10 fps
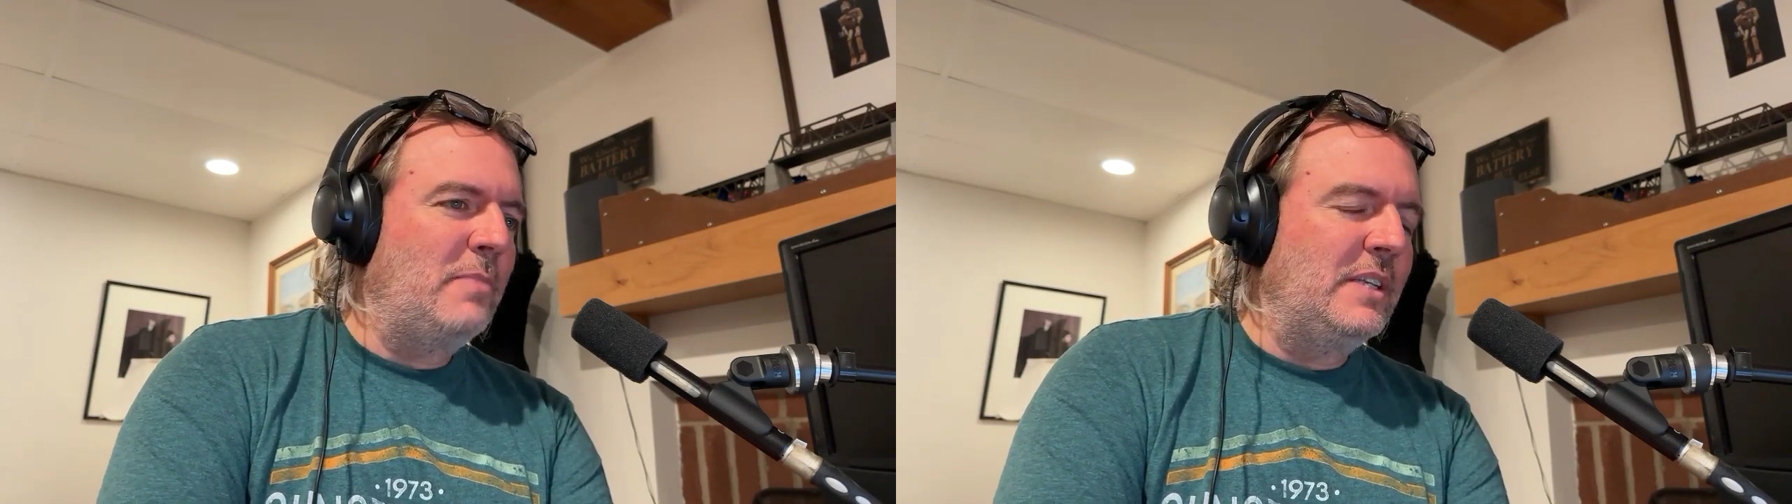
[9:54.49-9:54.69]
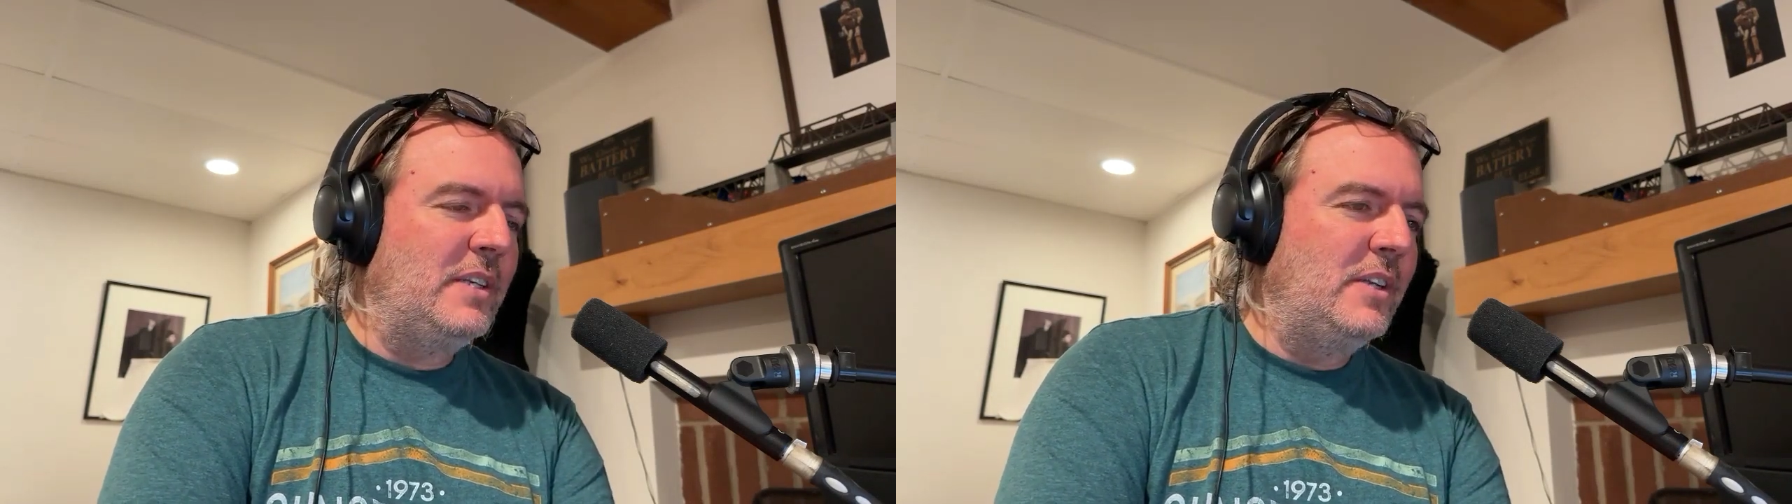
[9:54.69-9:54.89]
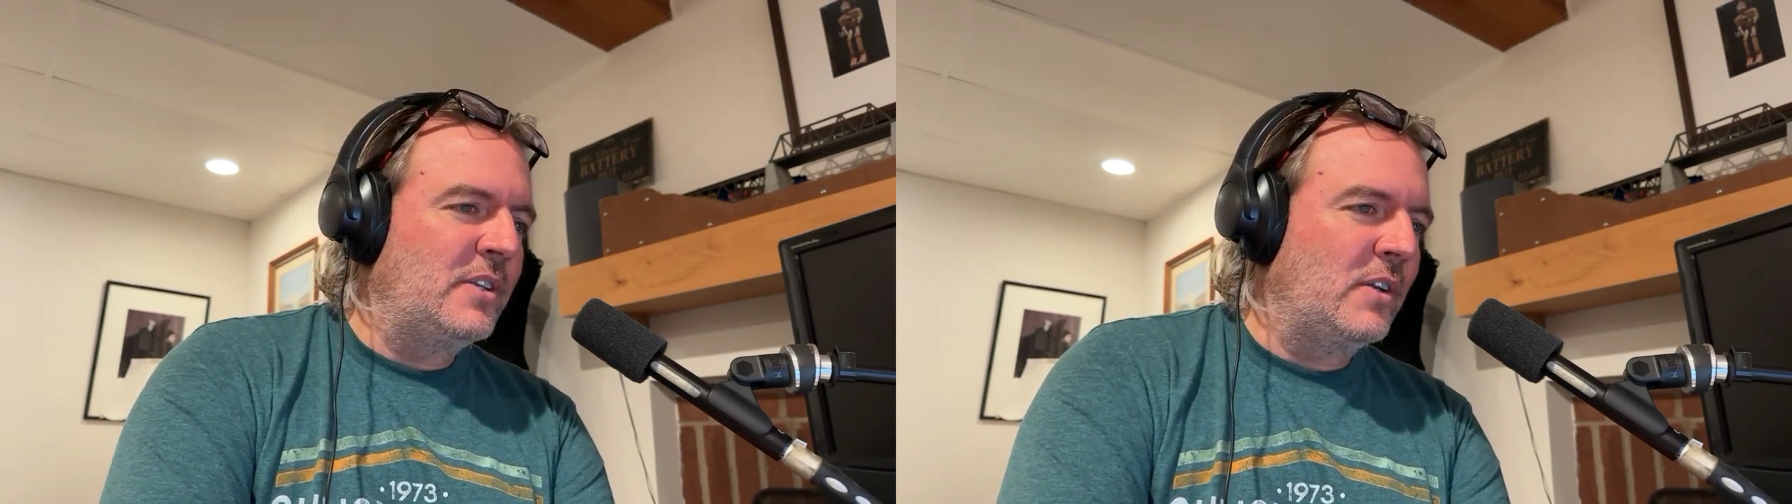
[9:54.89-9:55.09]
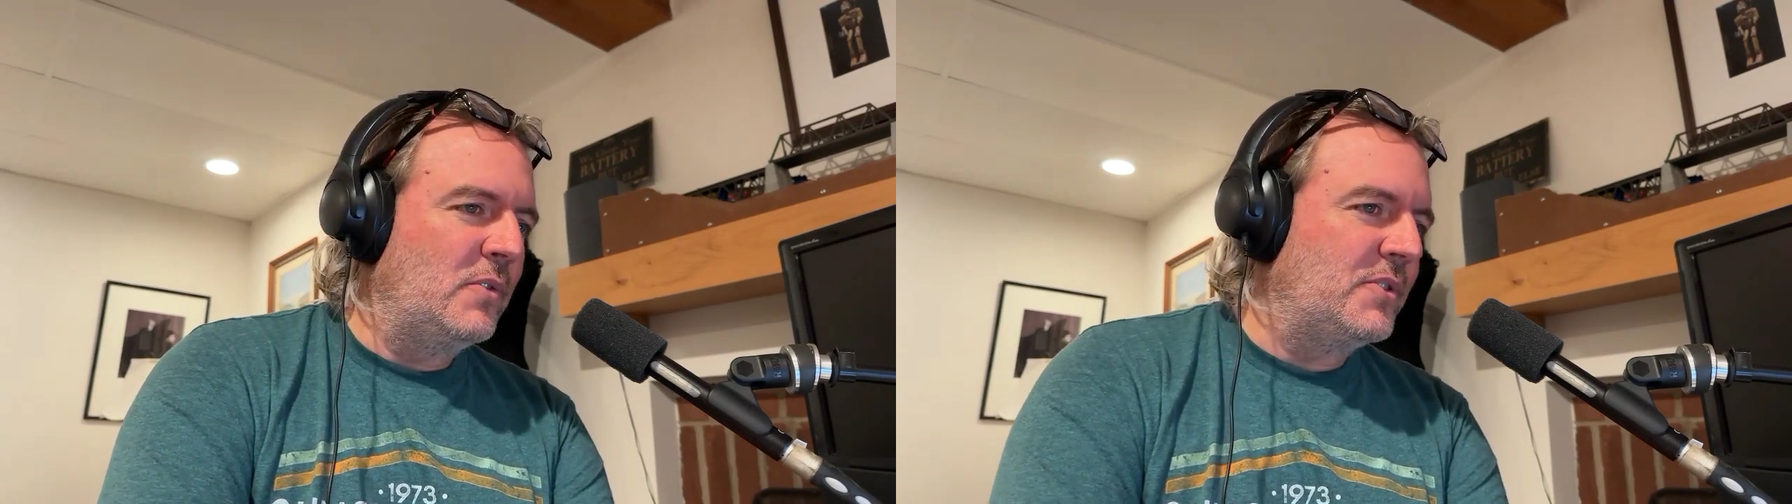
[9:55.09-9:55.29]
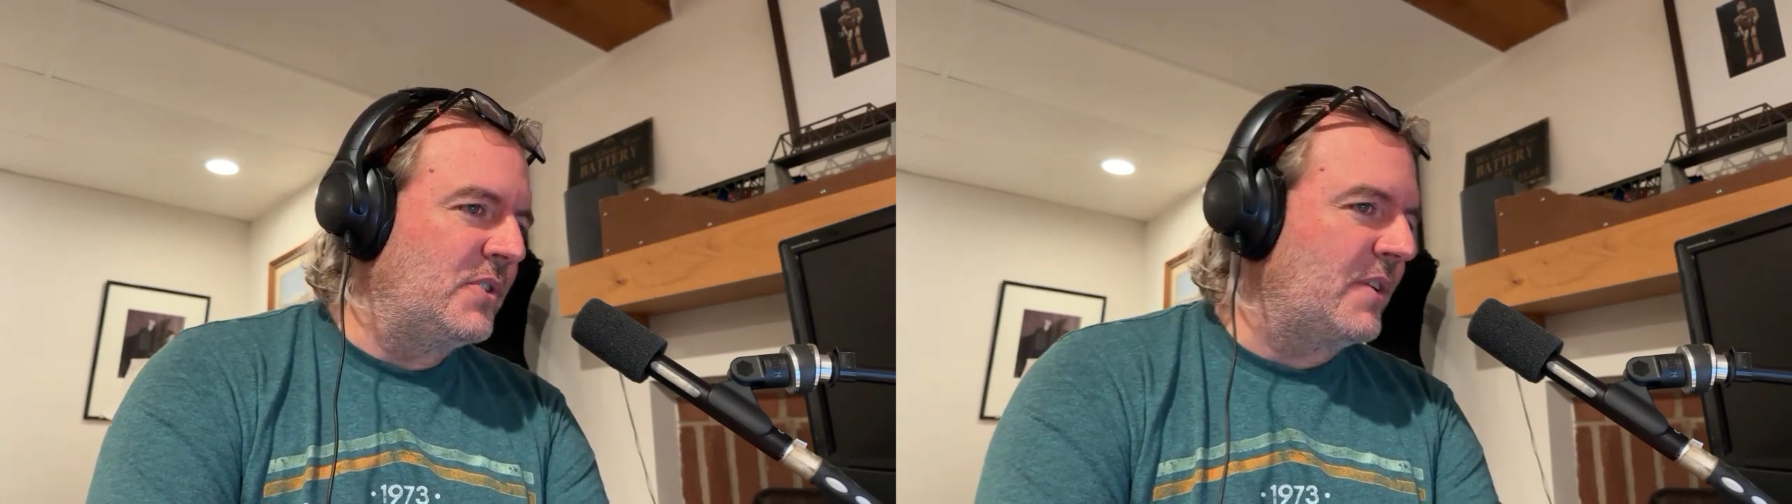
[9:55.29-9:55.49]
be teaching,
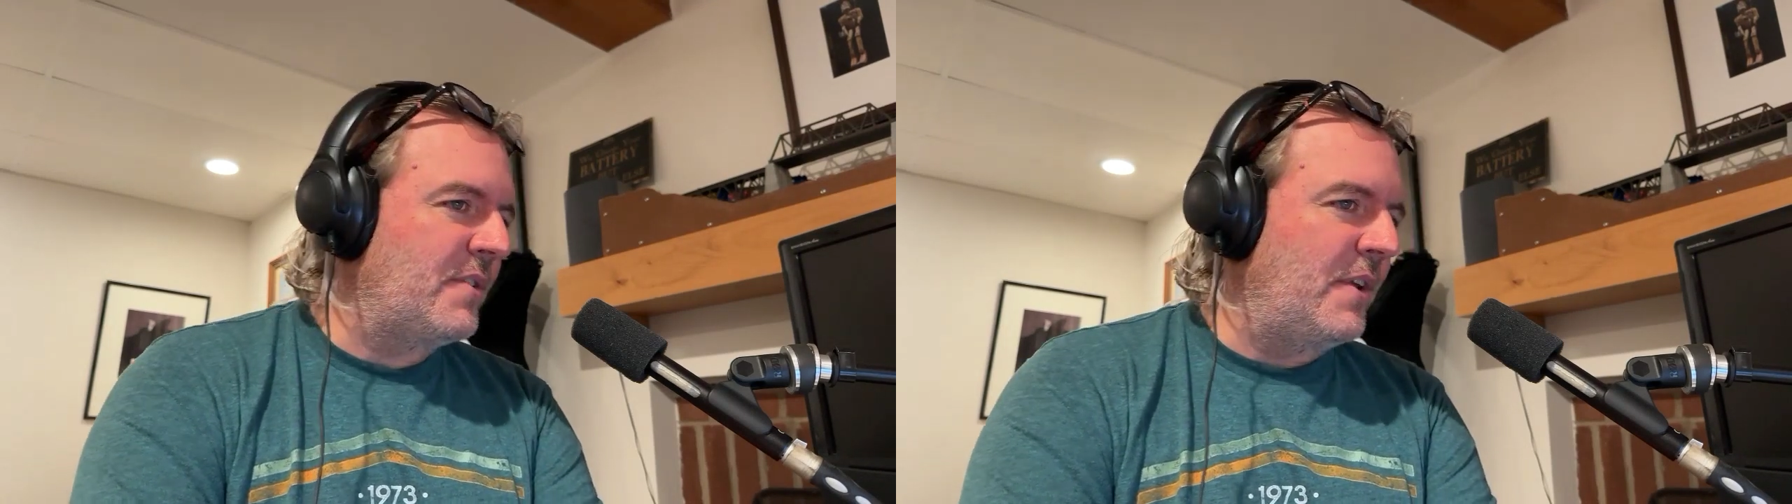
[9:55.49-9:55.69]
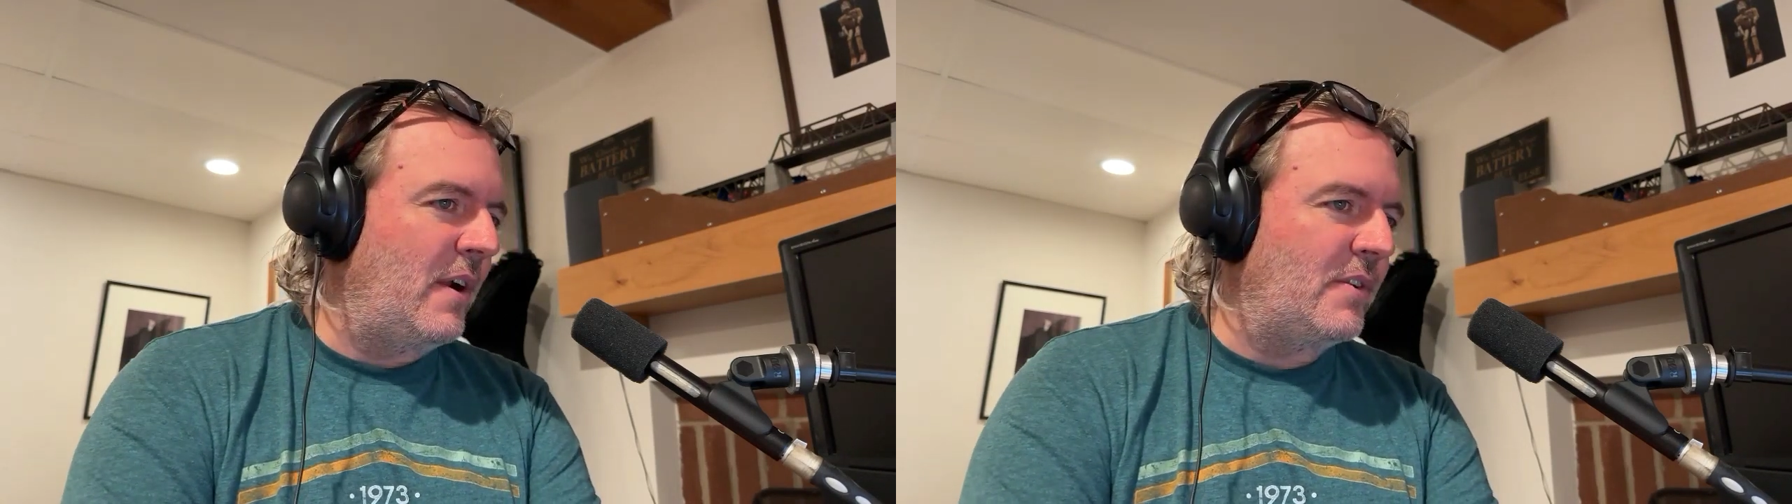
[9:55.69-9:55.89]
who's just there yeah.